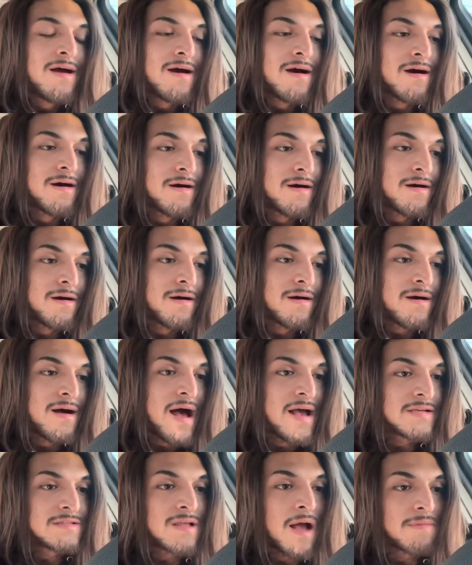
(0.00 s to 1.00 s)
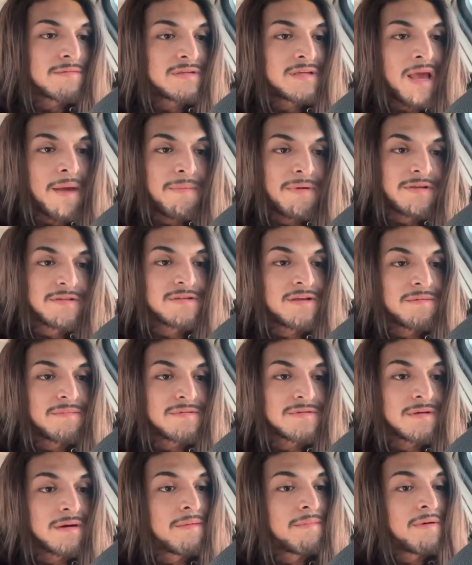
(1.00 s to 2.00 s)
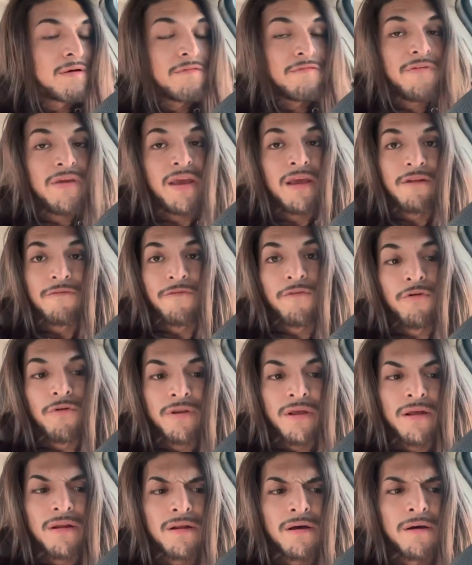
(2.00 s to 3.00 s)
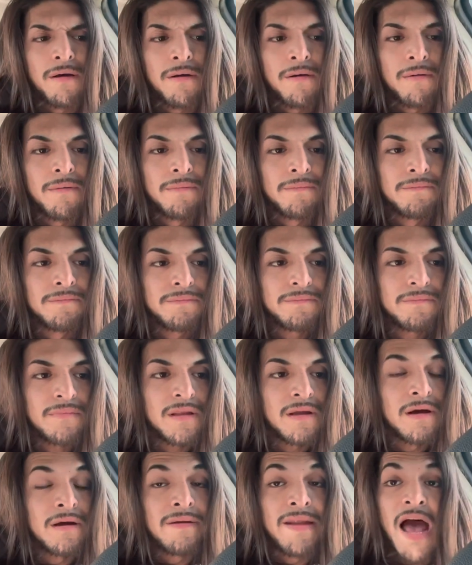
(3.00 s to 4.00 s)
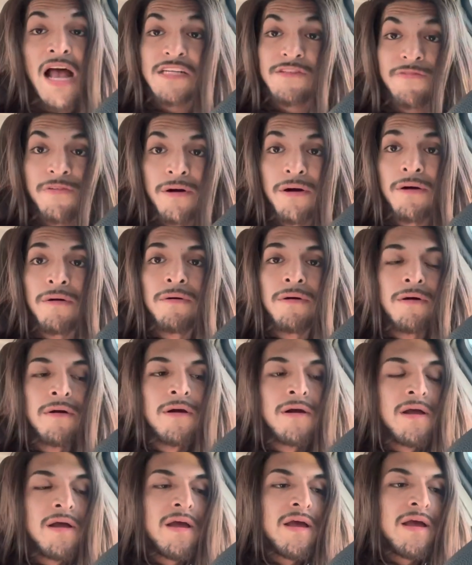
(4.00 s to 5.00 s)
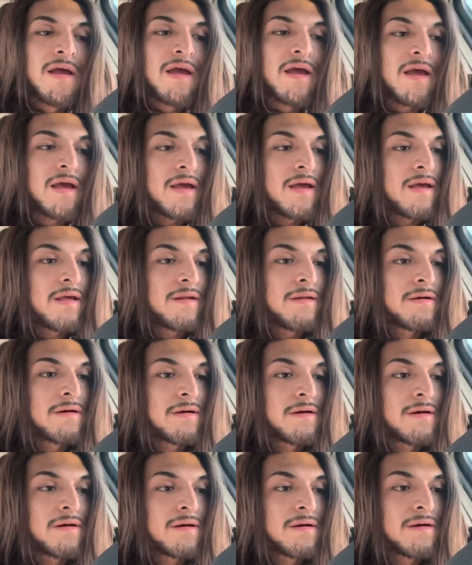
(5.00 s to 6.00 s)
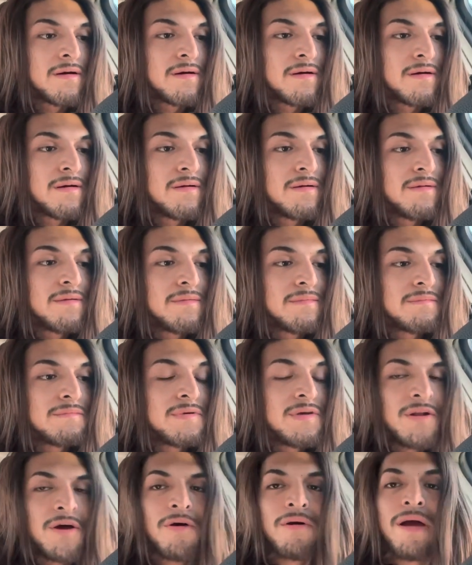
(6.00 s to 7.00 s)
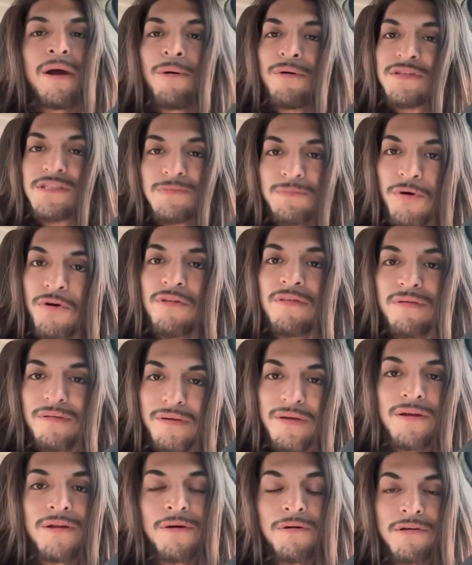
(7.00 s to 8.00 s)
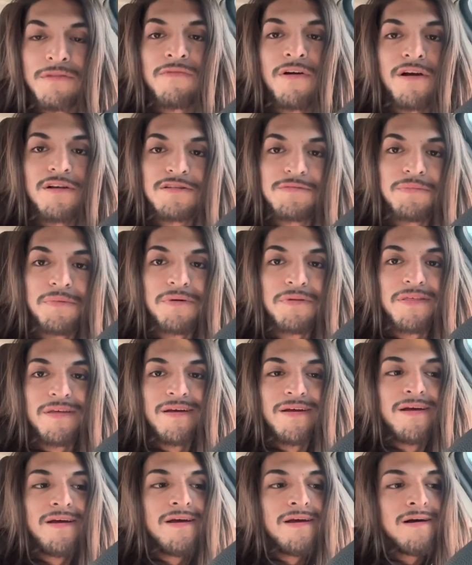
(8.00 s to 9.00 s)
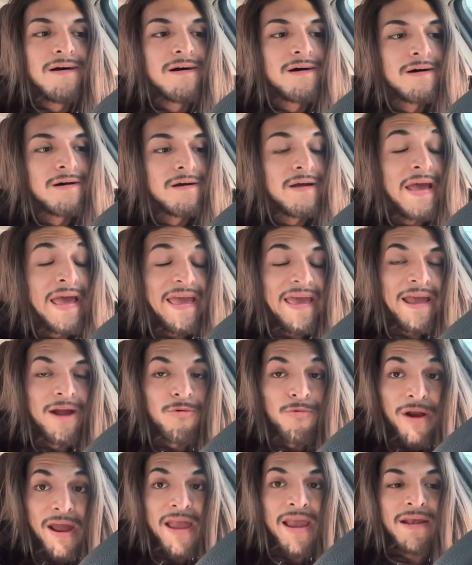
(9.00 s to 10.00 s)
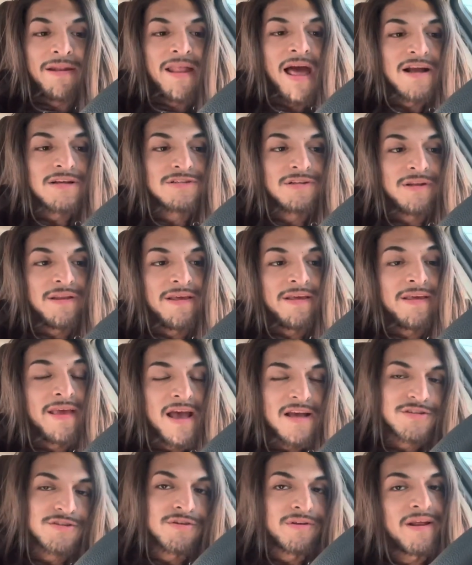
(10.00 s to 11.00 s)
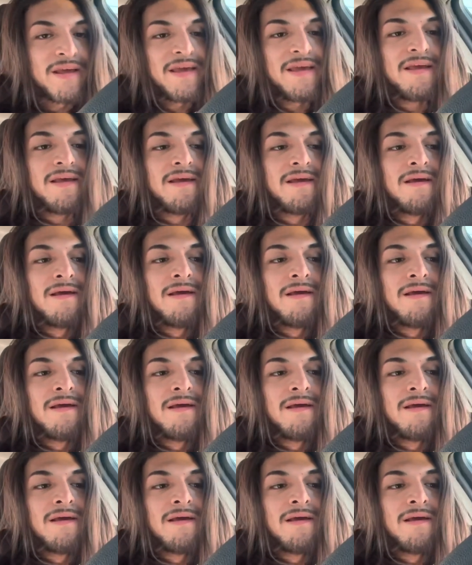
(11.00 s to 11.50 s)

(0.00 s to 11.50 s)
Uh, I stopped to get me some, some uh, vegan food in um, uh, Nashville and uh, you know it was smooth. You know it was very smooth. Uh, it rained actually yesterday.